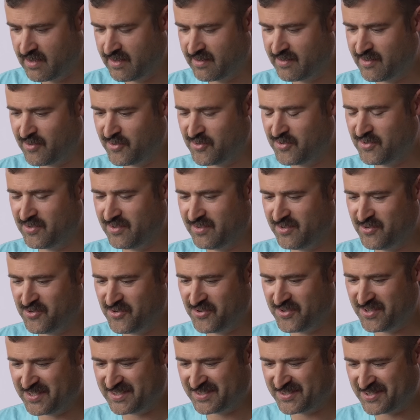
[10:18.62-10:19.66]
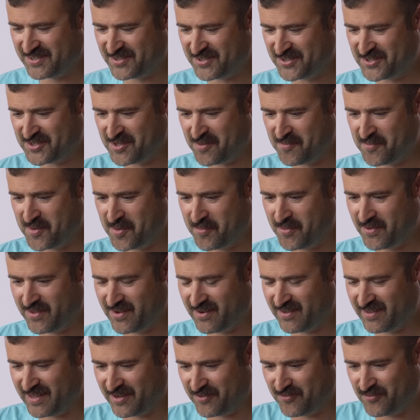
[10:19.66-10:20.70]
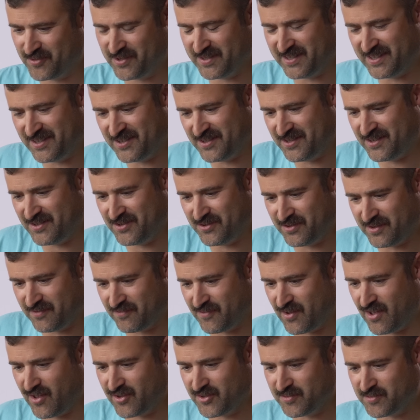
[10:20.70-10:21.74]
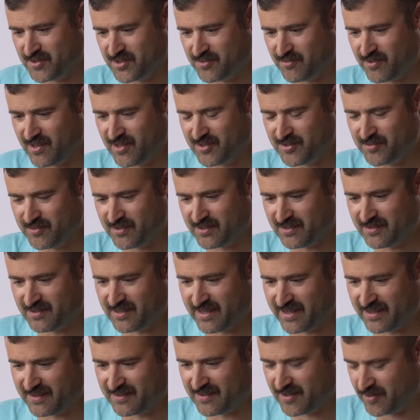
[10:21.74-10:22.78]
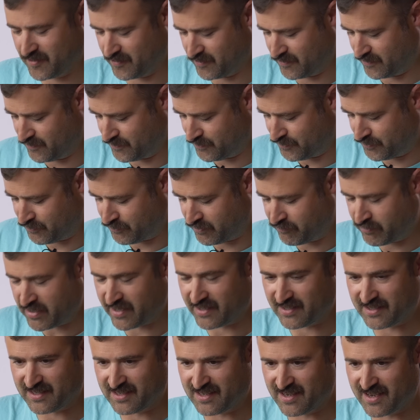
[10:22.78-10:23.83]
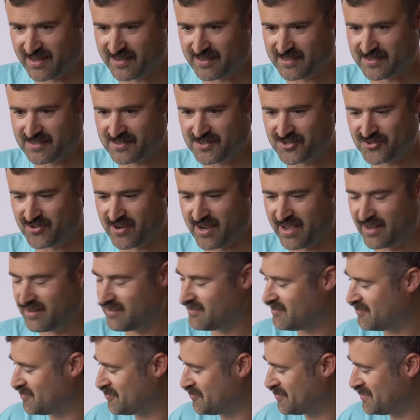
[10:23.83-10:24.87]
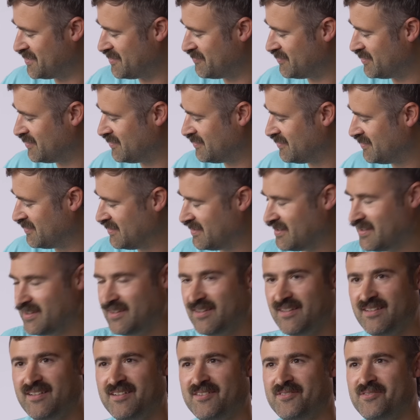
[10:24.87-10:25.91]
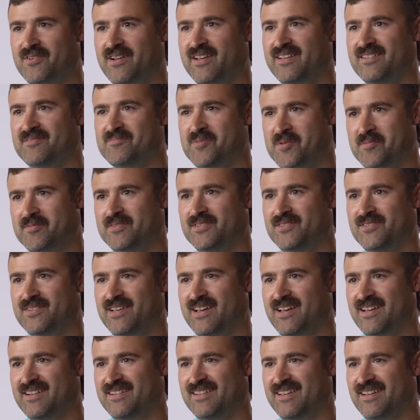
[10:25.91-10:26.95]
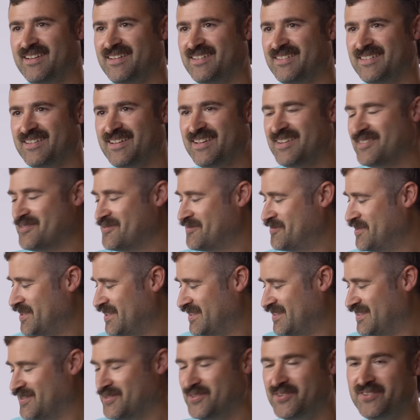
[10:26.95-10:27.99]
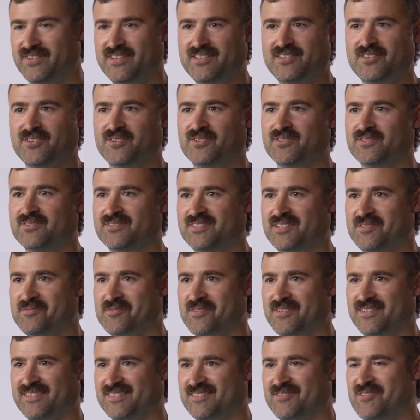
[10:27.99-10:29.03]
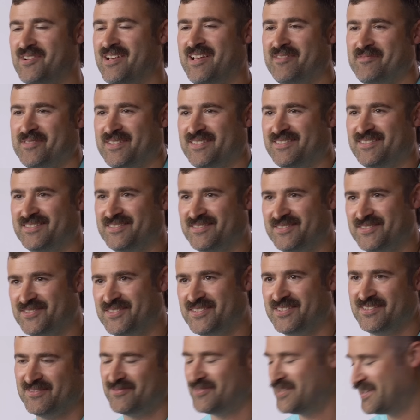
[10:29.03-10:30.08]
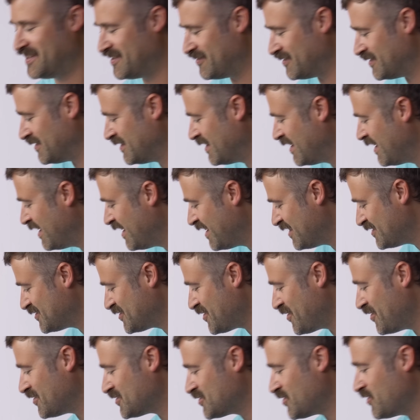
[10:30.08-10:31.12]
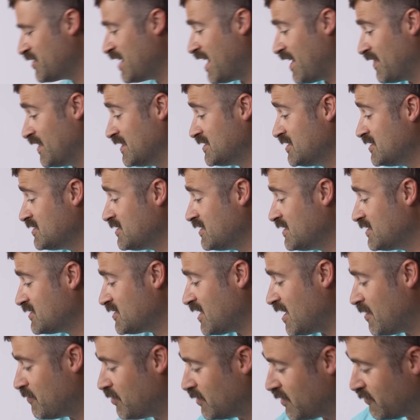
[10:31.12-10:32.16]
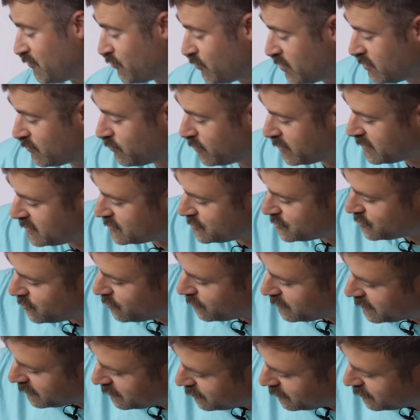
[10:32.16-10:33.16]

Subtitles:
Now, you know, like, there's some people that are like really good at doing volume swells with like their pinky on a Strat or whatever, right? People do that, yeah. But you don't need to. Anyway, well, I mean, whatever. So yeah, this is an example of we're controlling